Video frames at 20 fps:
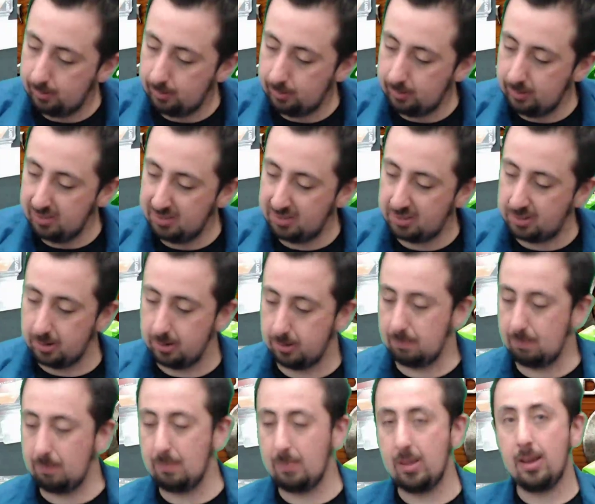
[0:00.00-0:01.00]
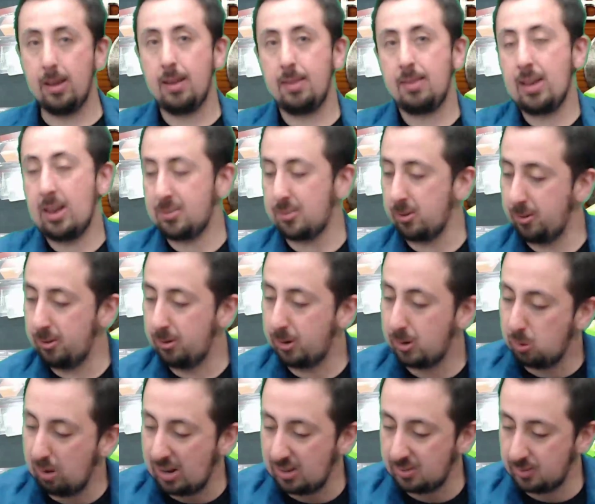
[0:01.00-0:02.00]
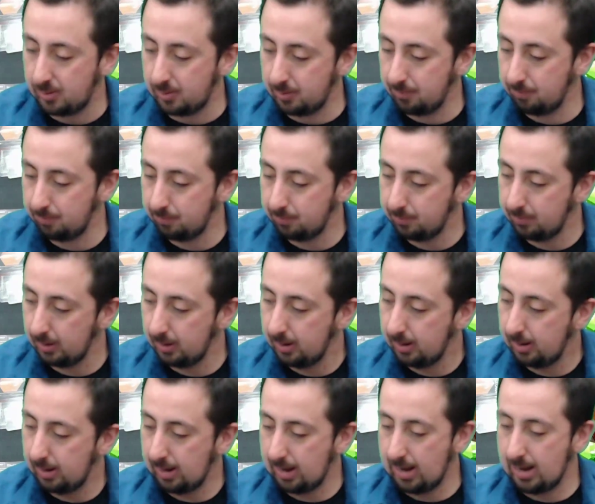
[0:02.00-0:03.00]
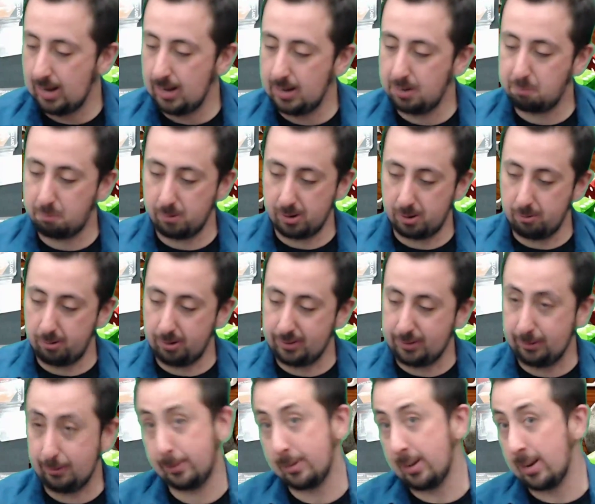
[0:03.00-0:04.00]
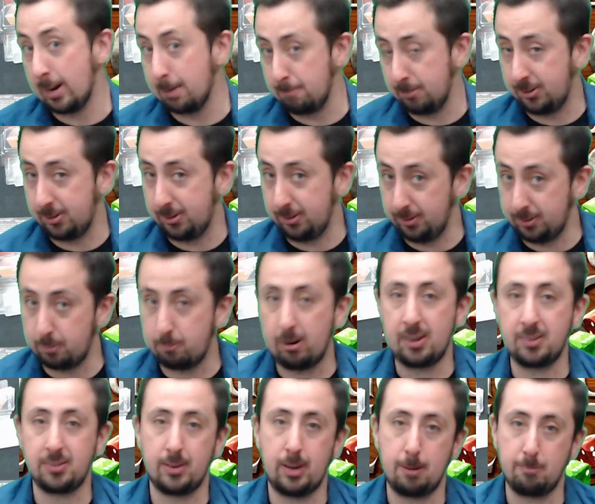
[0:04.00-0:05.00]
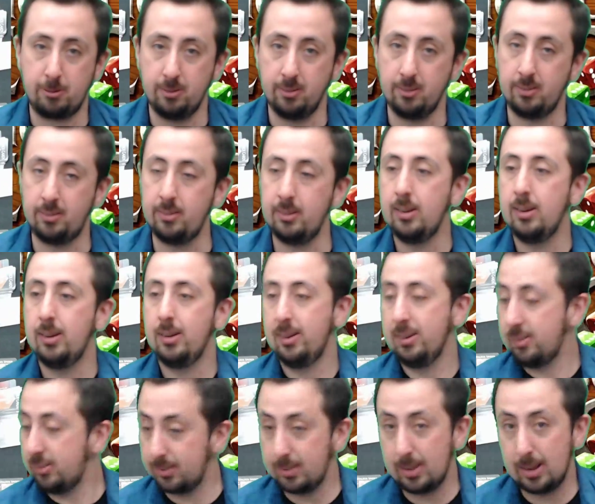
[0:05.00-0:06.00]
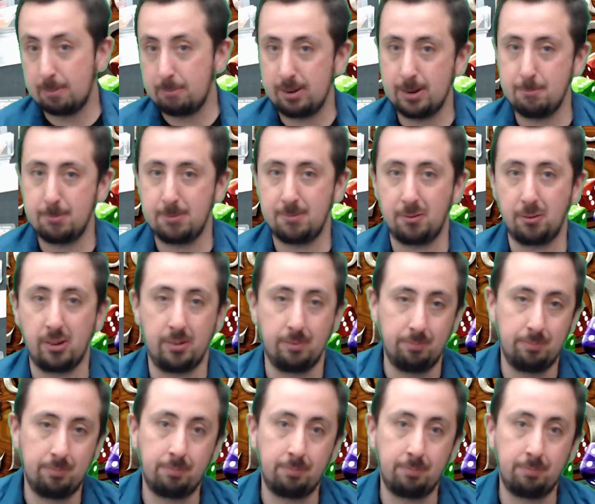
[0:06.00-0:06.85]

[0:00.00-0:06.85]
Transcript: So that's our new quest, and we're going to set up and choose quest options just like we did before.